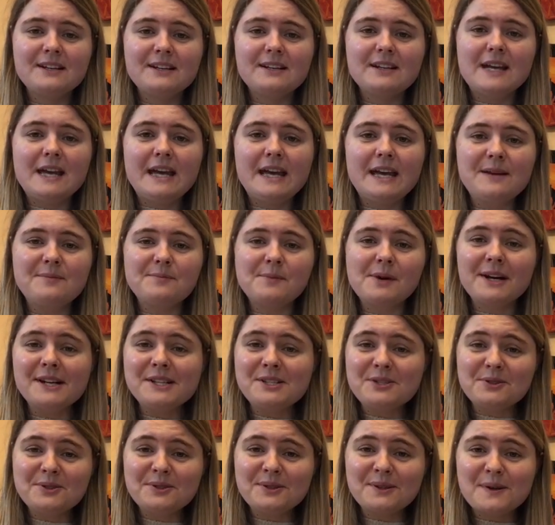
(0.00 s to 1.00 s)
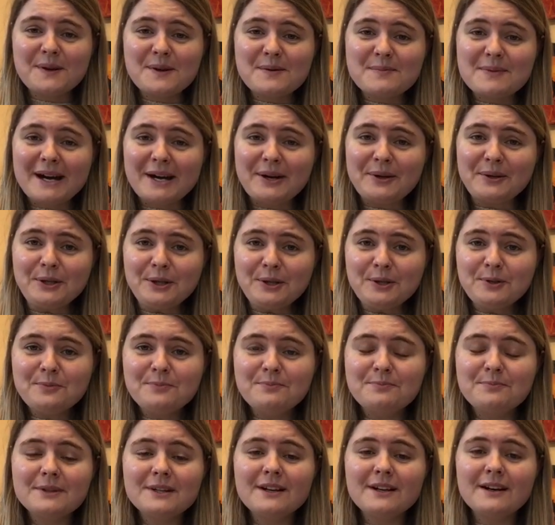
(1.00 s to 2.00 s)
I don't know about you,
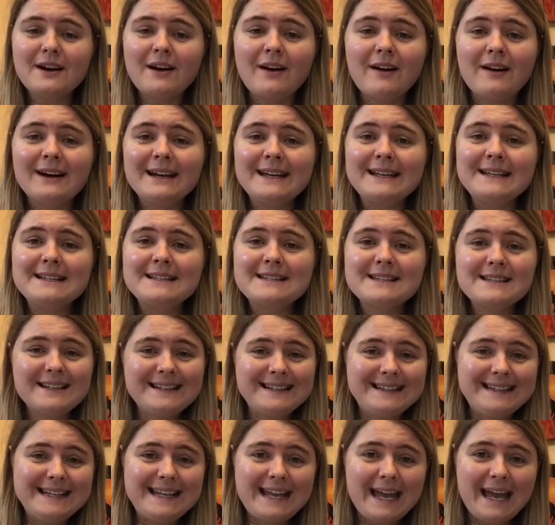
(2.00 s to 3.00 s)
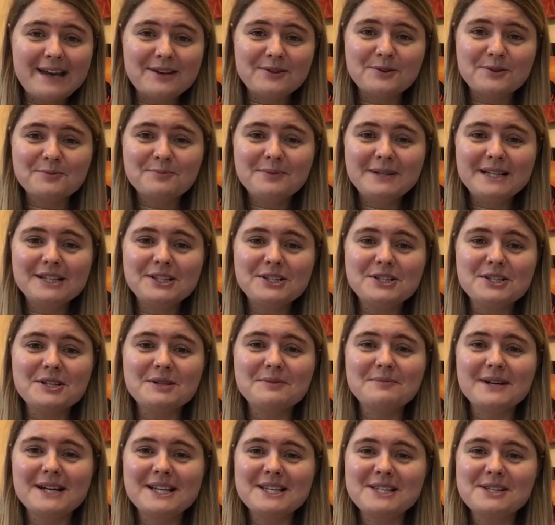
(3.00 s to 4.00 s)
but I certainly cannot picture
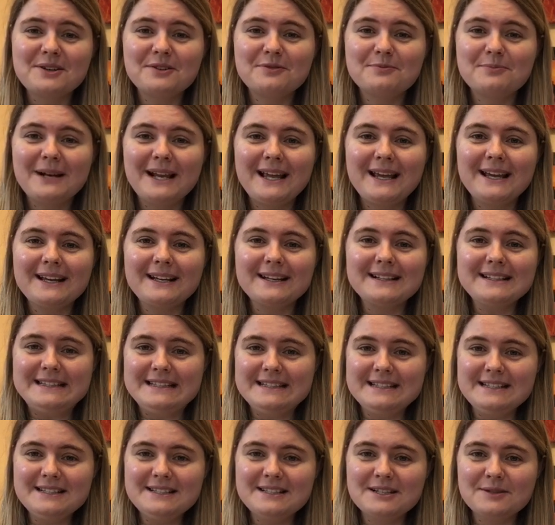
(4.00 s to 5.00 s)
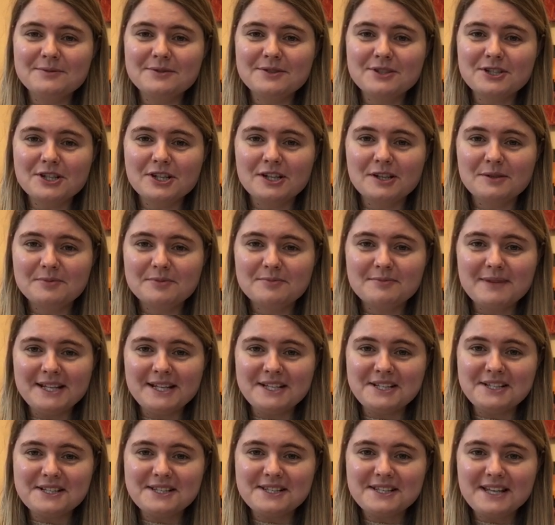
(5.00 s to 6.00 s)
myself playing a D double sharp
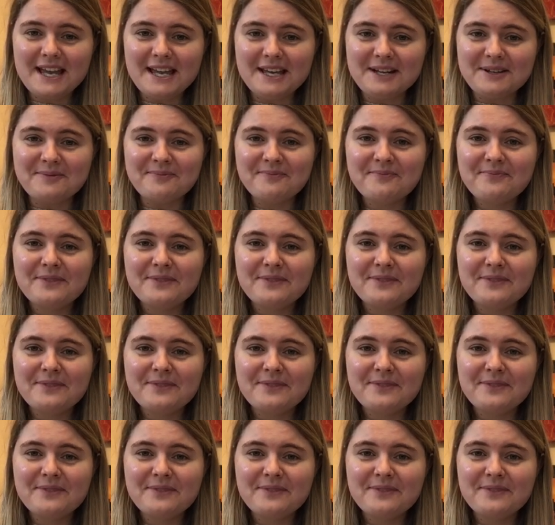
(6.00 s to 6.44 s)
major scale.